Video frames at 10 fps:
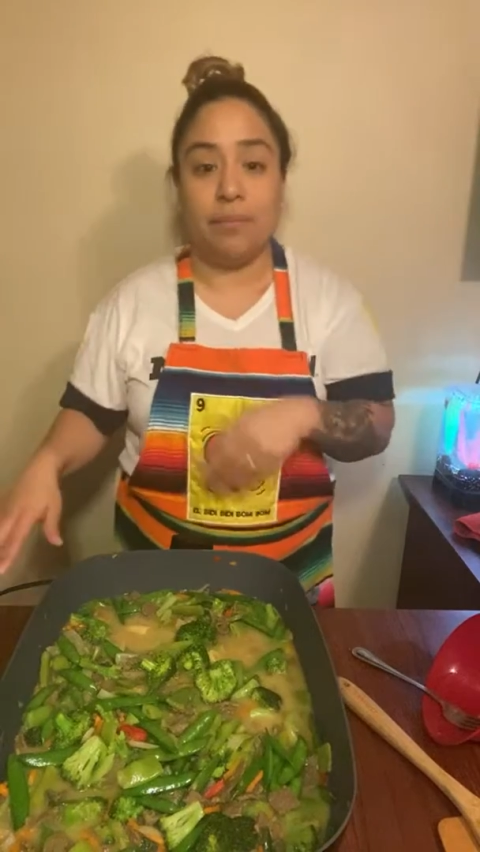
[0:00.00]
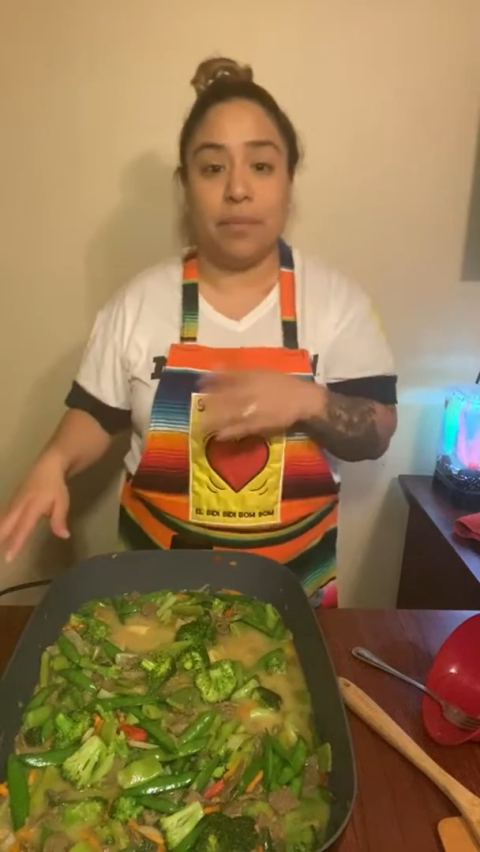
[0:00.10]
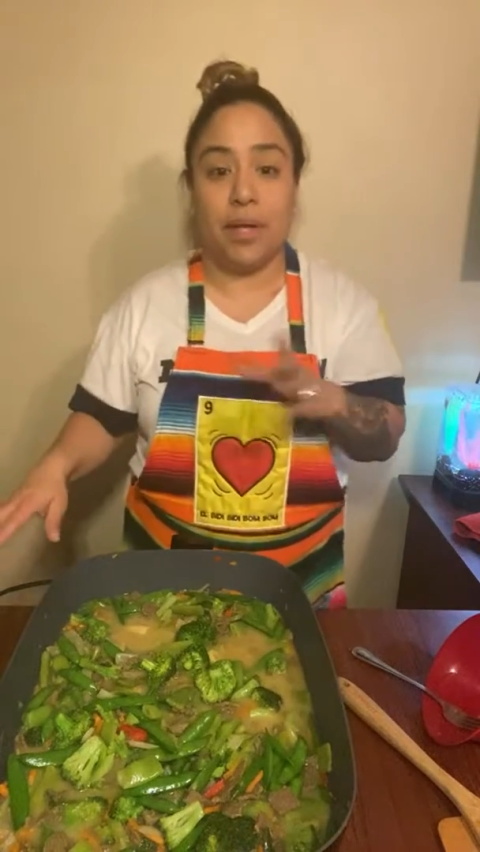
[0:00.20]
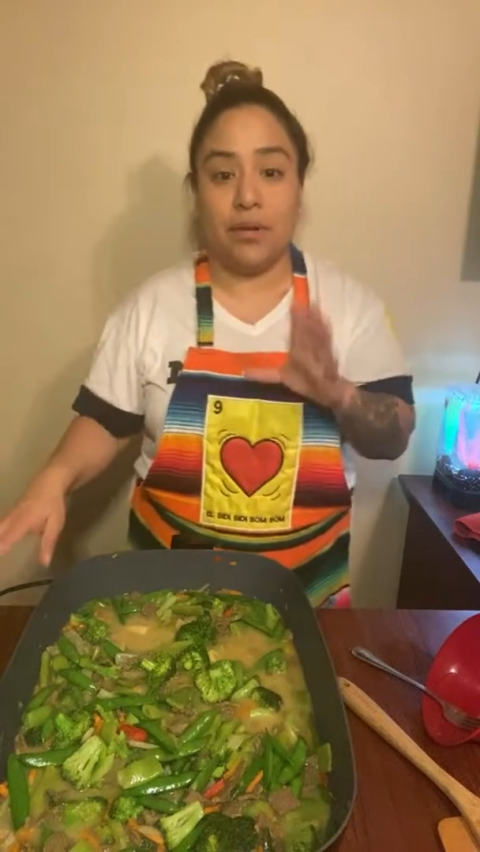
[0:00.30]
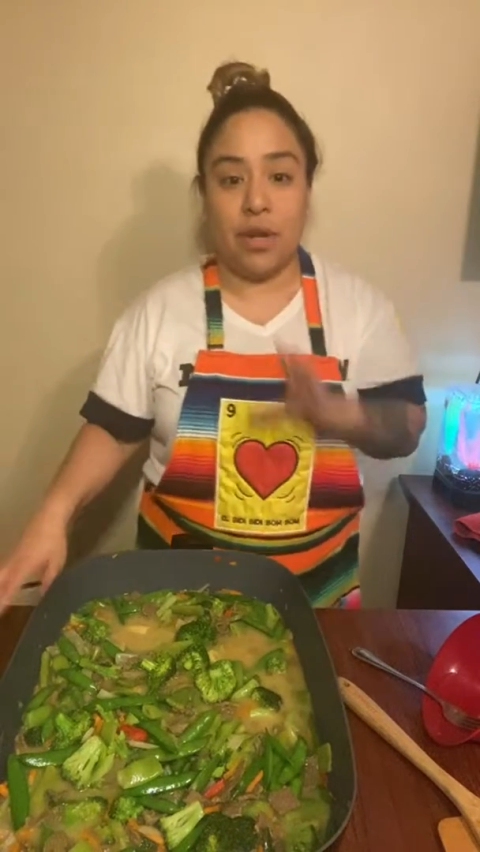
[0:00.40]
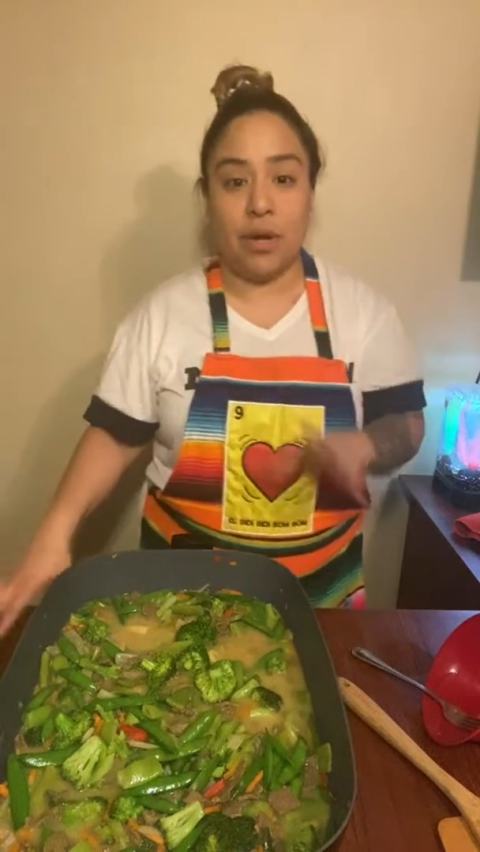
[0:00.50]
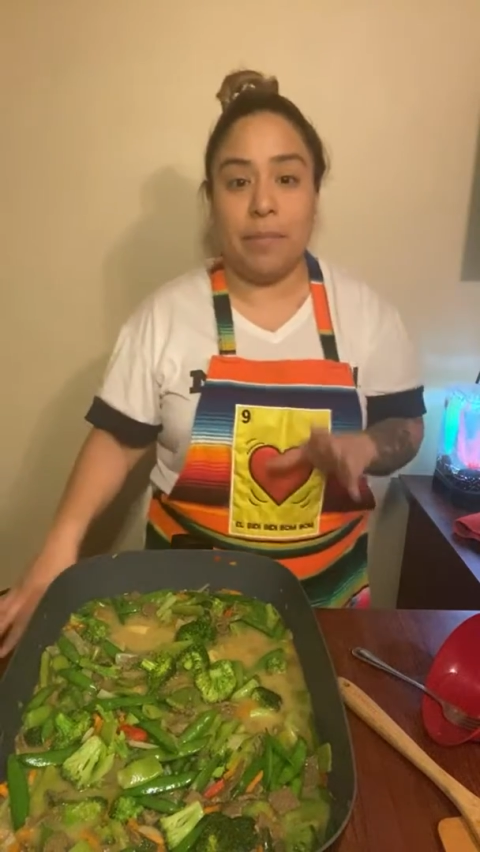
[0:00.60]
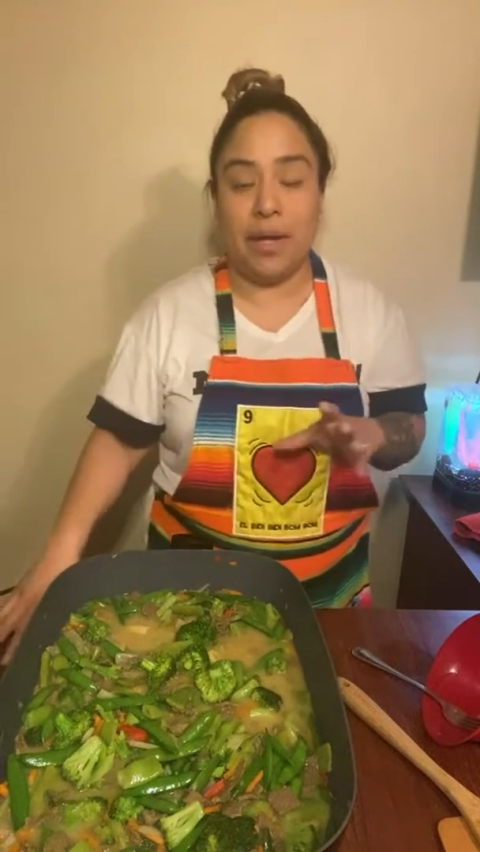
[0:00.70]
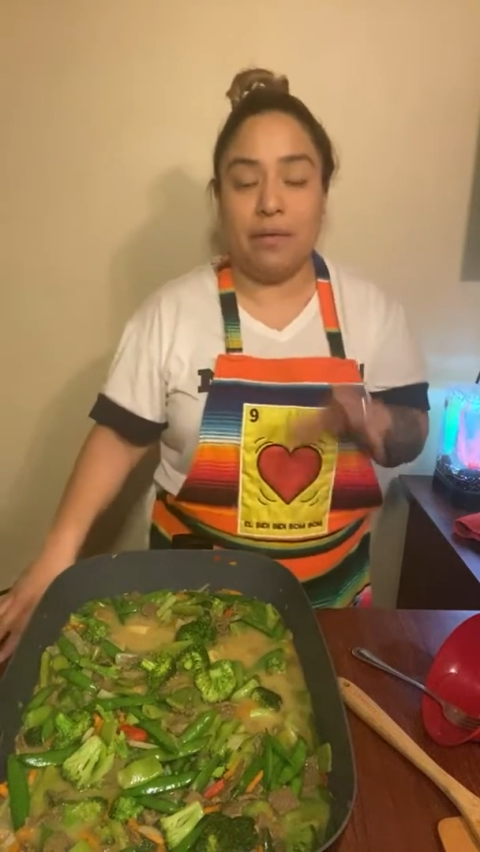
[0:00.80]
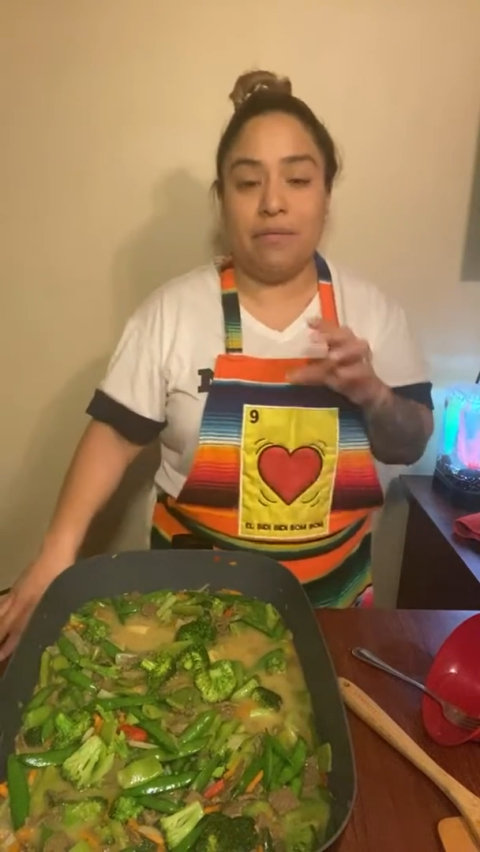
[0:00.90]
but I try to
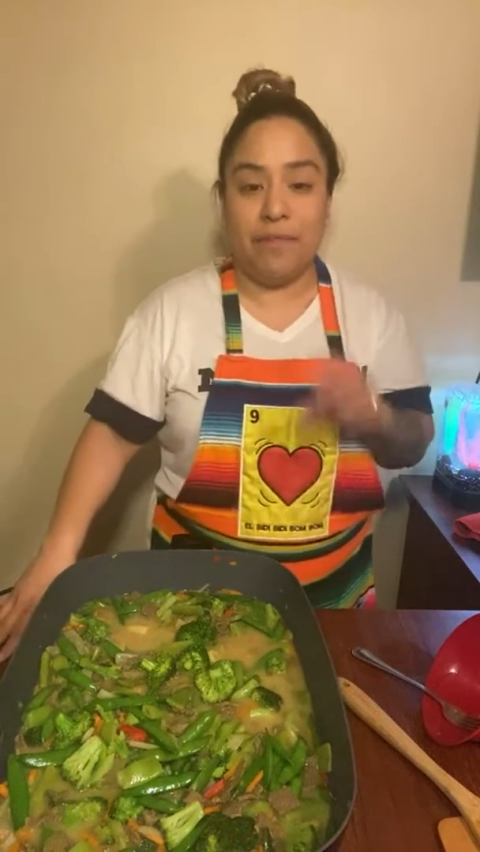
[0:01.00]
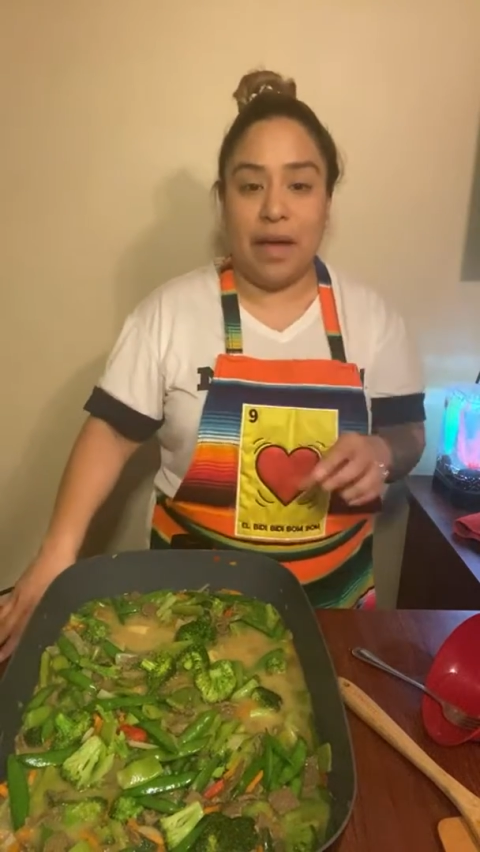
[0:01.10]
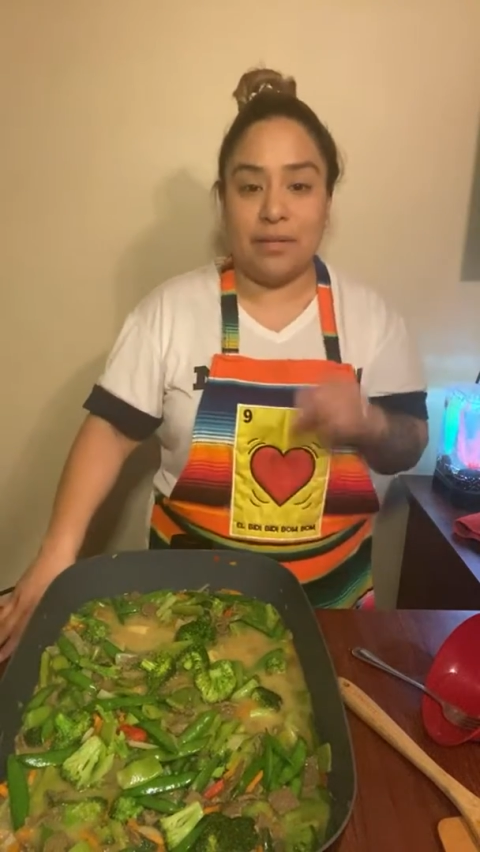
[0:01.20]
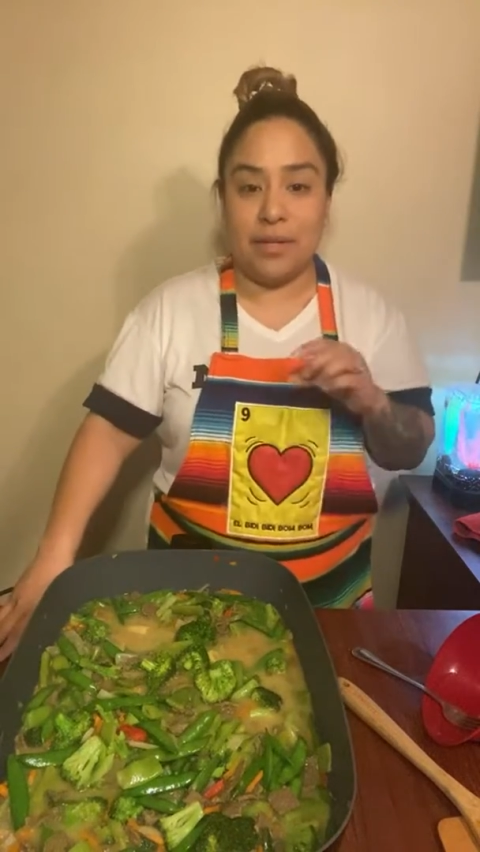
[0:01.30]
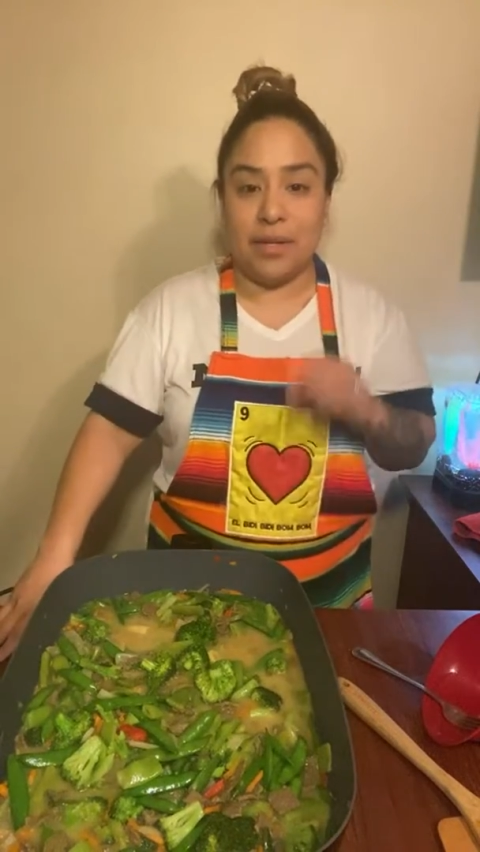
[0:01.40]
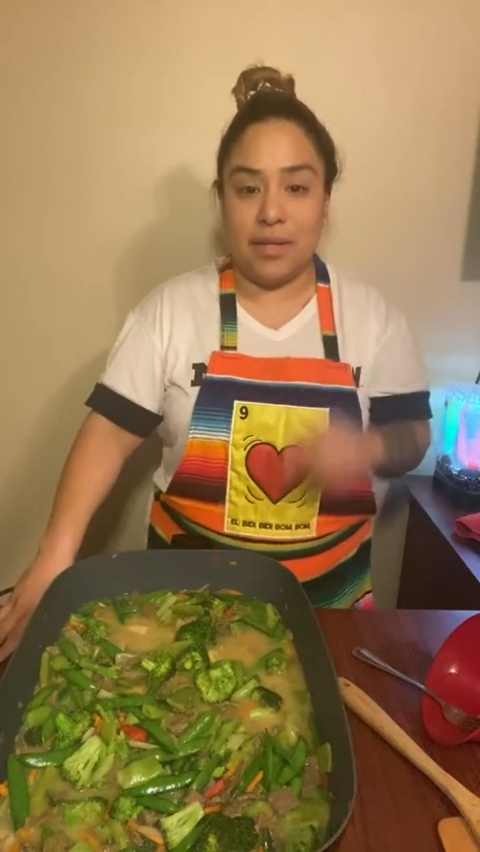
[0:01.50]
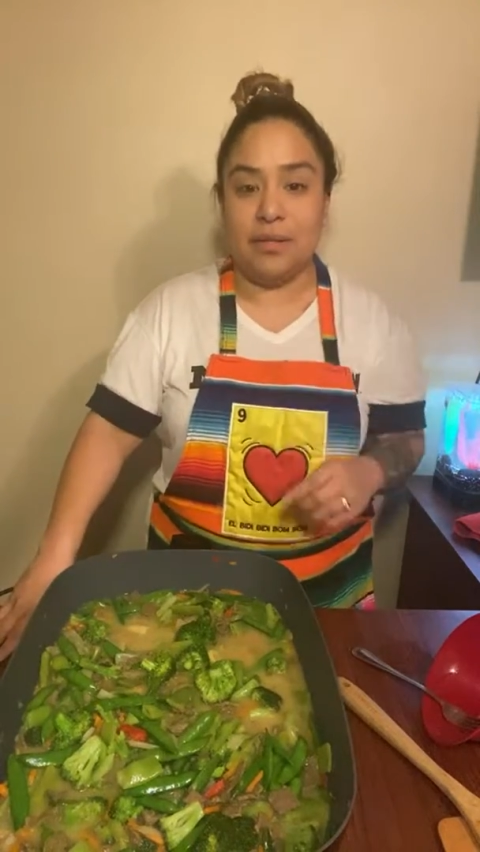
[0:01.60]
make them fast and